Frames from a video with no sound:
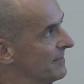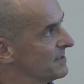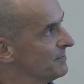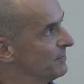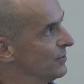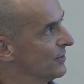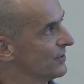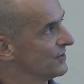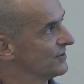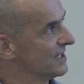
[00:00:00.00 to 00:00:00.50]

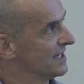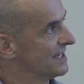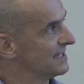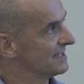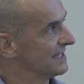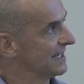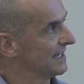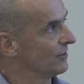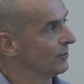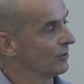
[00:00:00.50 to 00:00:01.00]
per
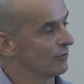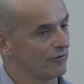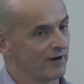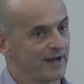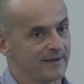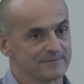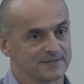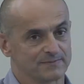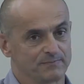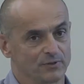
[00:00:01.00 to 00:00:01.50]
cc or
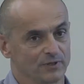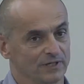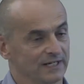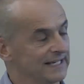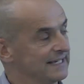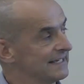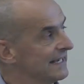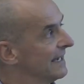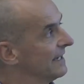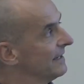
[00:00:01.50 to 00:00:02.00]
grams per
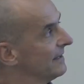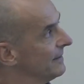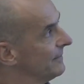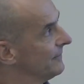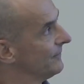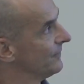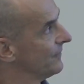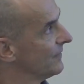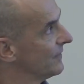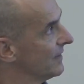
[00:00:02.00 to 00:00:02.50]
litre.
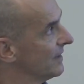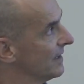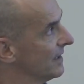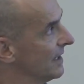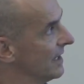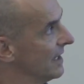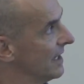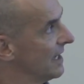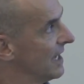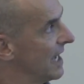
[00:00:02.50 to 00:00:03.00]

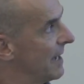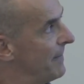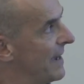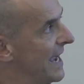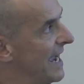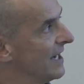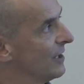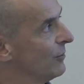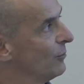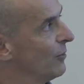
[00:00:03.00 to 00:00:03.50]
A
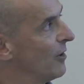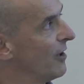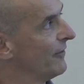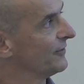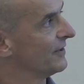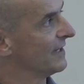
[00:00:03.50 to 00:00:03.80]
powder will often